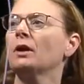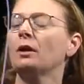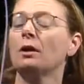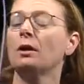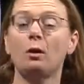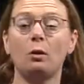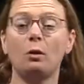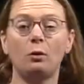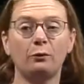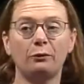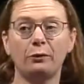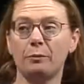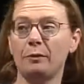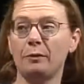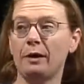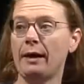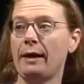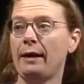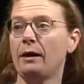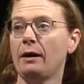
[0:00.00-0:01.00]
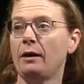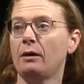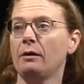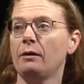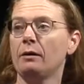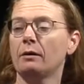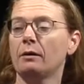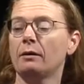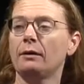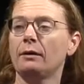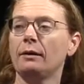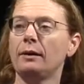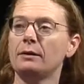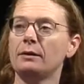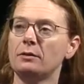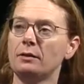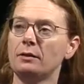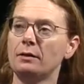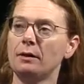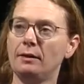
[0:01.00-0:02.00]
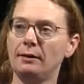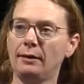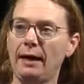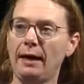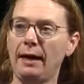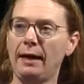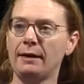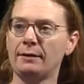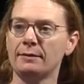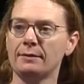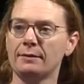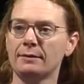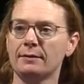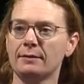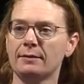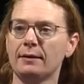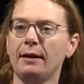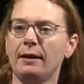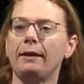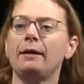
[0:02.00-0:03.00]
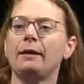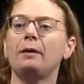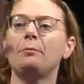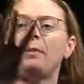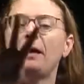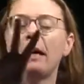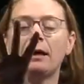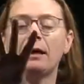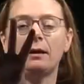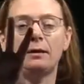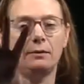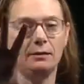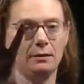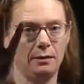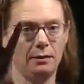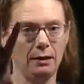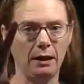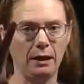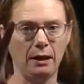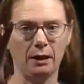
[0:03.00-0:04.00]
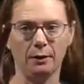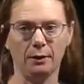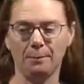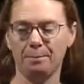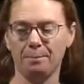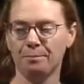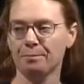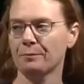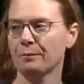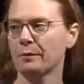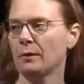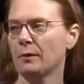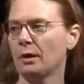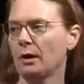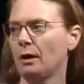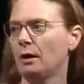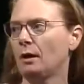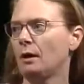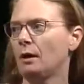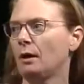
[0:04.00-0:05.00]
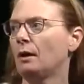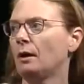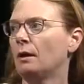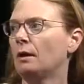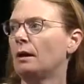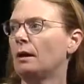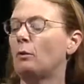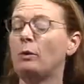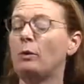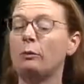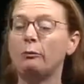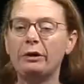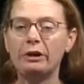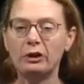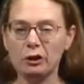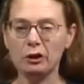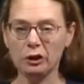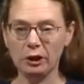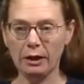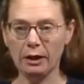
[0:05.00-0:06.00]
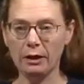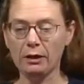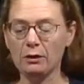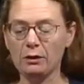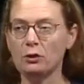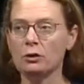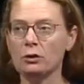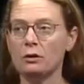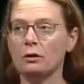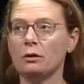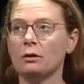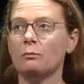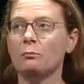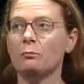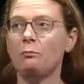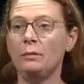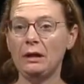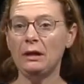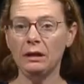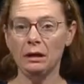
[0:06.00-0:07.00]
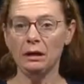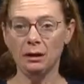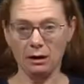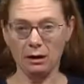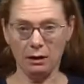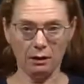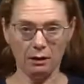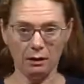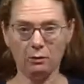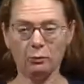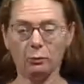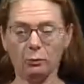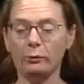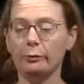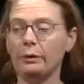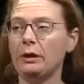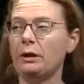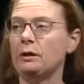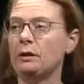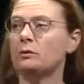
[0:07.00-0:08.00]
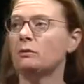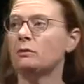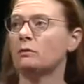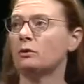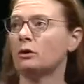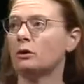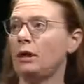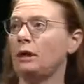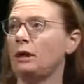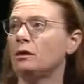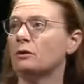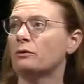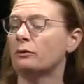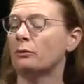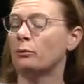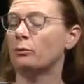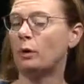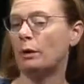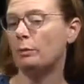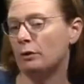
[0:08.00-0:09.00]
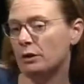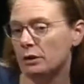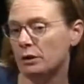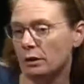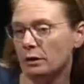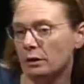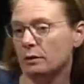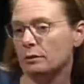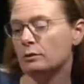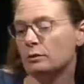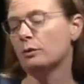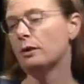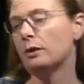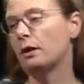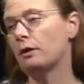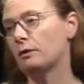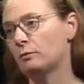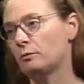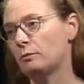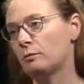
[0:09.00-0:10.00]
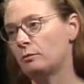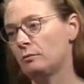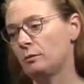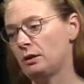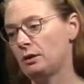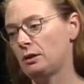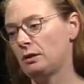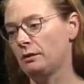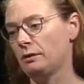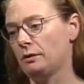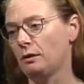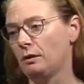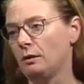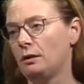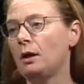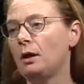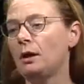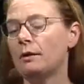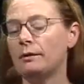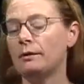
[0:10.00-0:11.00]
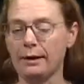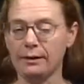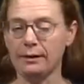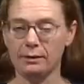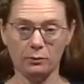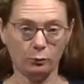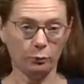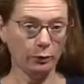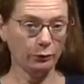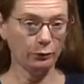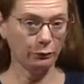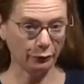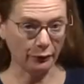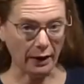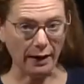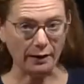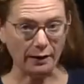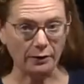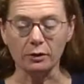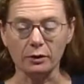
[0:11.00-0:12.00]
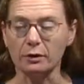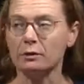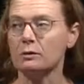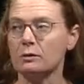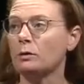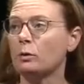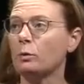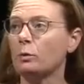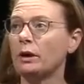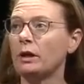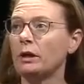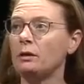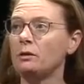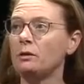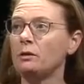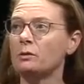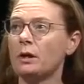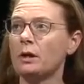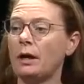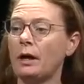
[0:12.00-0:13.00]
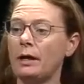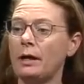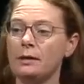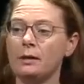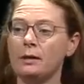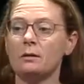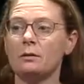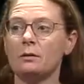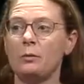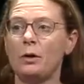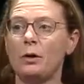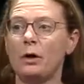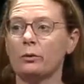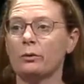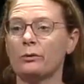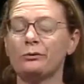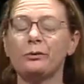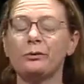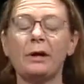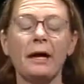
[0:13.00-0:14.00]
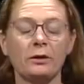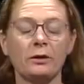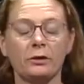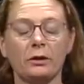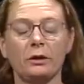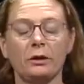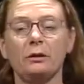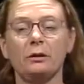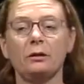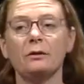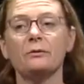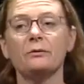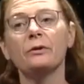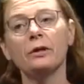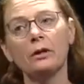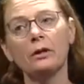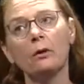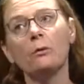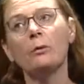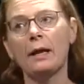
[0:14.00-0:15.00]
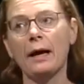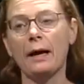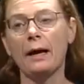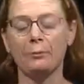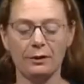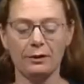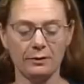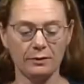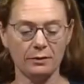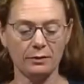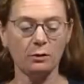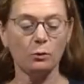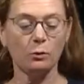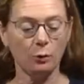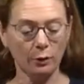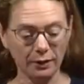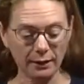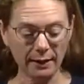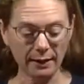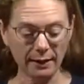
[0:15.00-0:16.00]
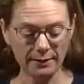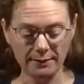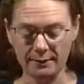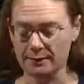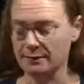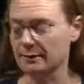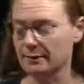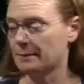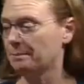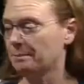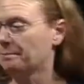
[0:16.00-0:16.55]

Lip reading: go from the air into the glass, and then back into the air. Now, when we change media, when we change from one material to another material, that's refraction. So we can use our ideas about refraction to figure out what happens with lenses.